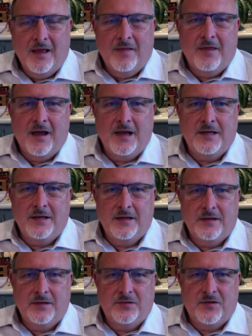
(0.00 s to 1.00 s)
The idea
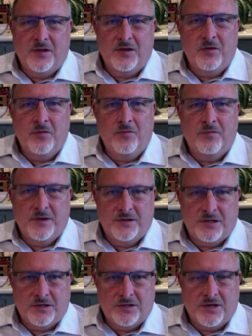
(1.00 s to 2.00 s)
is that you
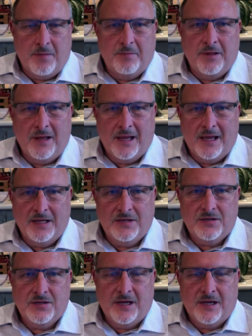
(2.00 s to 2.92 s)
visit some place,